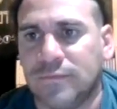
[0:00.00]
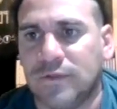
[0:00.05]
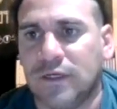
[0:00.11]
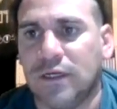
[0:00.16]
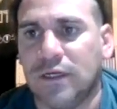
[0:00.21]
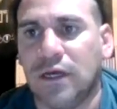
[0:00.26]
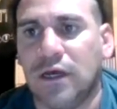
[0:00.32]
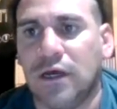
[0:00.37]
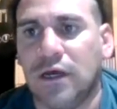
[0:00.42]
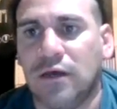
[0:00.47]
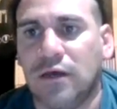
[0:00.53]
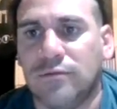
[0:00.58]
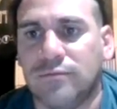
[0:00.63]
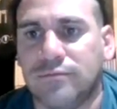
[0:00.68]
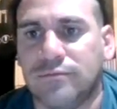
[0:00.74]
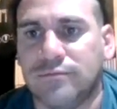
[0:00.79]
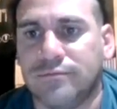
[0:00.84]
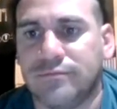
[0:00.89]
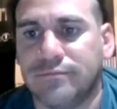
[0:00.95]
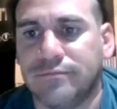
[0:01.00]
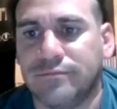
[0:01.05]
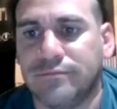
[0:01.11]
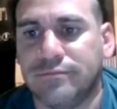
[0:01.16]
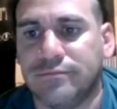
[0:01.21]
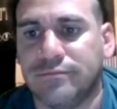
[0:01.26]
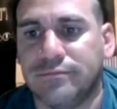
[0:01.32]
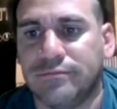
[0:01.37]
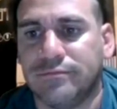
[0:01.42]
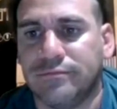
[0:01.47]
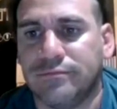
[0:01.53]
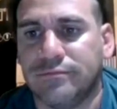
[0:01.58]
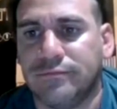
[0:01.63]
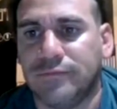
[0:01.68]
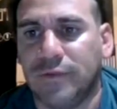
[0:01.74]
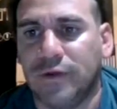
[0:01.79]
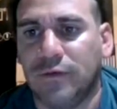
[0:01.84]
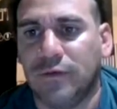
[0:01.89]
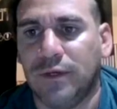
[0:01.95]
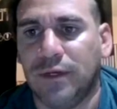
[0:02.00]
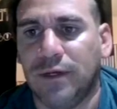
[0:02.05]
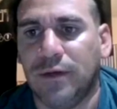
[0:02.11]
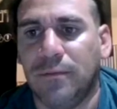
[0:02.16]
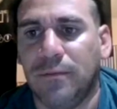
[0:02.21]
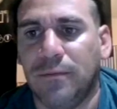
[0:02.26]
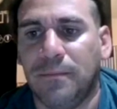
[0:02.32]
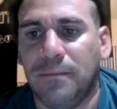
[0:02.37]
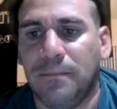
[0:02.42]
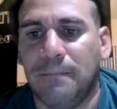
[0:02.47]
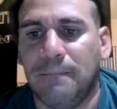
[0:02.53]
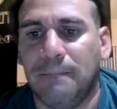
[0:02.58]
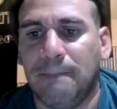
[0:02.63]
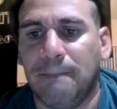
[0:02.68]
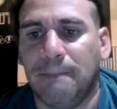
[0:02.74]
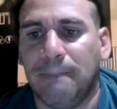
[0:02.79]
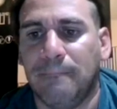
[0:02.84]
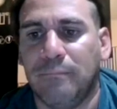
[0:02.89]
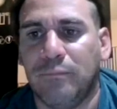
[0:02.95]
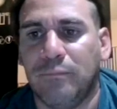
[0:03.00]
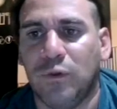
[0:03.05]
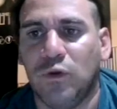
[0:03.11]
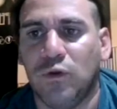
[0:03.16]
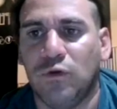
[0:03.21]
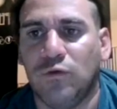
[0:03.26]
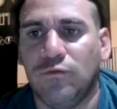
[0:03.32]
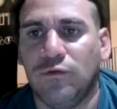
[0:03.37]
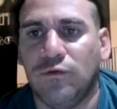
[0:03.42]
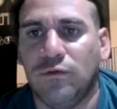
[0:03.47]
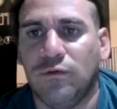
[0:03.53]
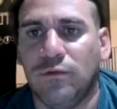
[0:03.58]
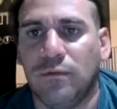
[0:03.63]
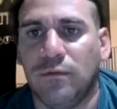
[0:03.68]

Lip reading: Ta-da. Here we go. Beautiful.